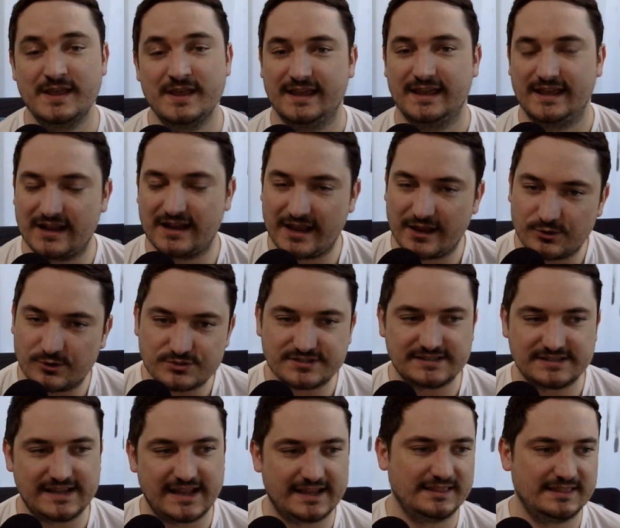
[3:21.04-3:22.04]
And I
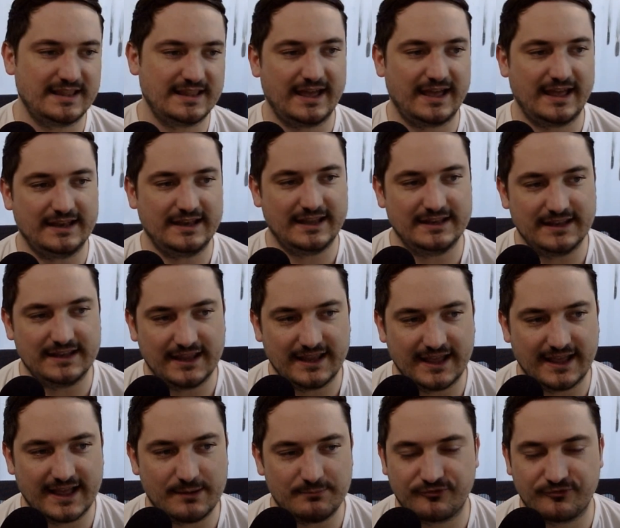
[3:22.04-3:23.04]
understand that, and
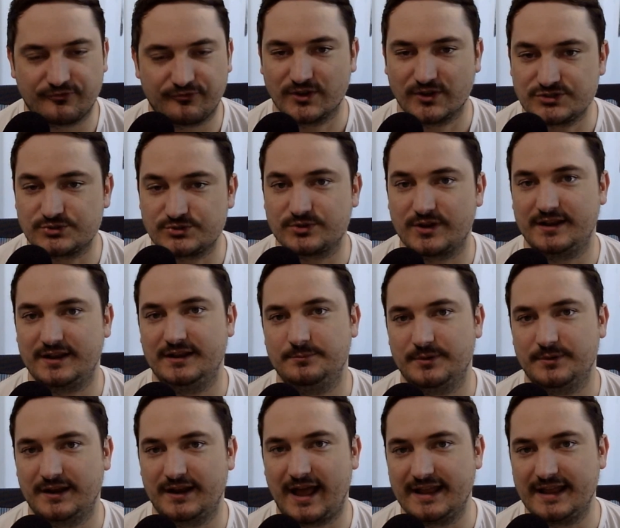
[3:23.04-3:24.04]
I'm frustrated,
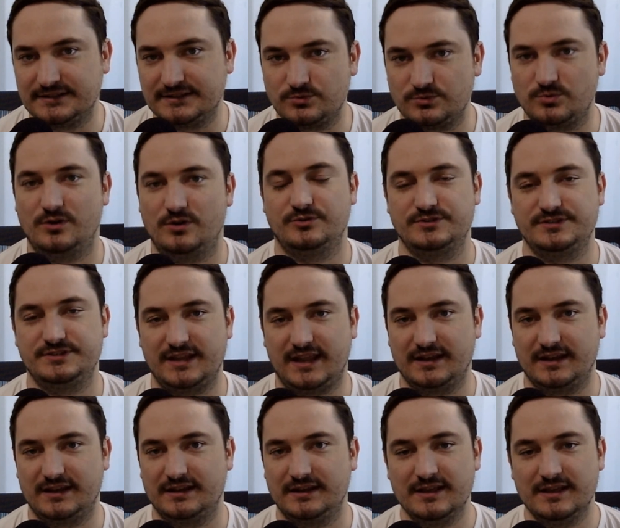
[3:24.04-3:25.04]
but I do
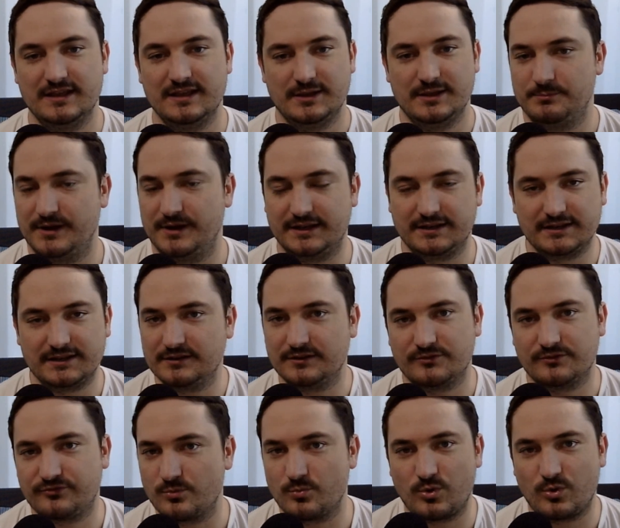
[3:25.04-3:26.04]
understand it. But
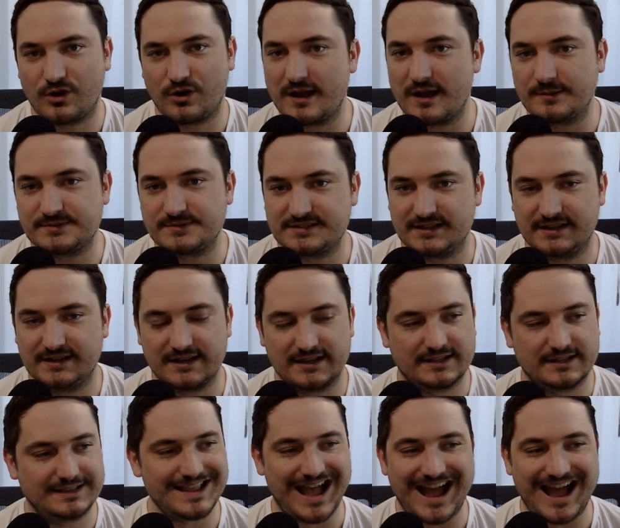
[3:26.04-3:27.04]
from where I'm sitting,
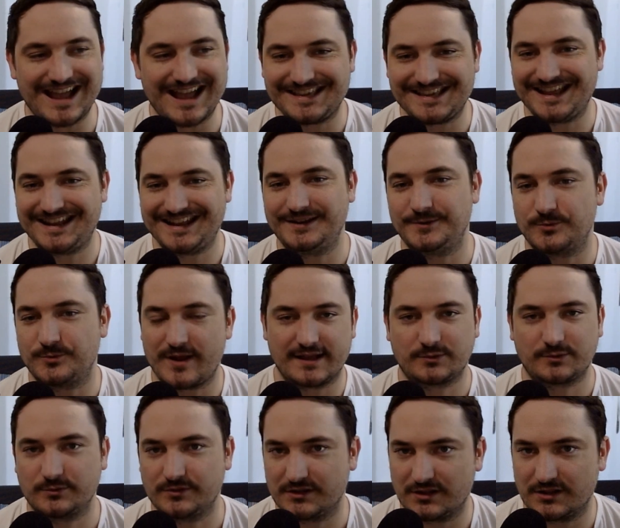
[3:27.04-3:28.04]
I can't
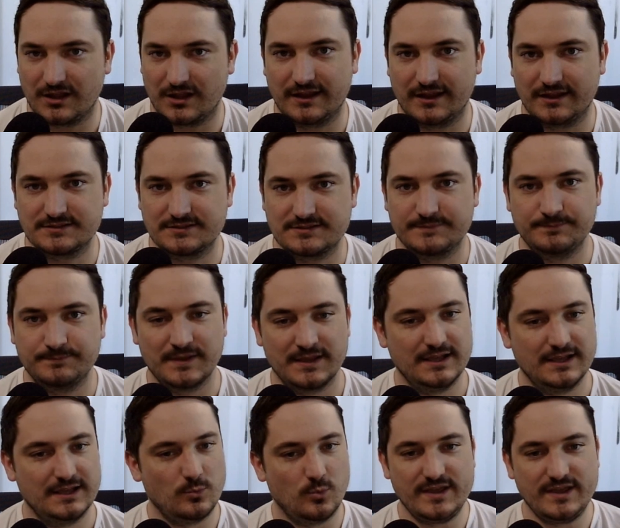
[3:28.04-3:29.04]
interact with the clients.
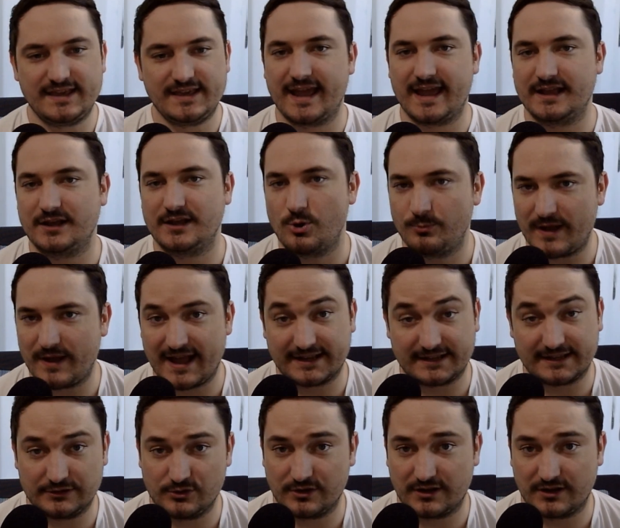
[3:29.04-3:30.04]
We can't go back
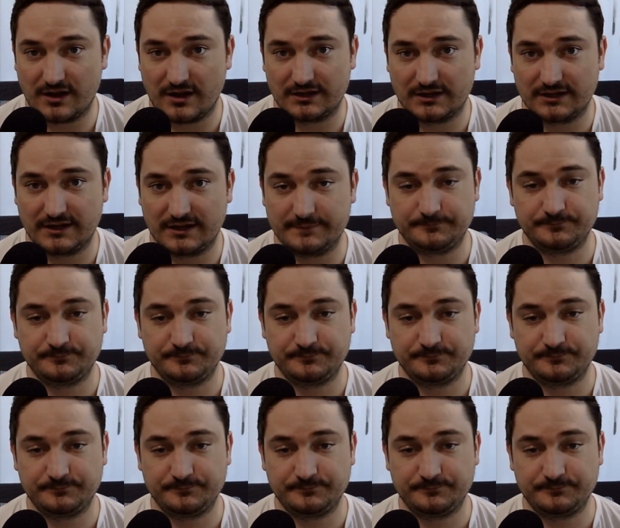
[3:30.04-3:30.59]
and look on it.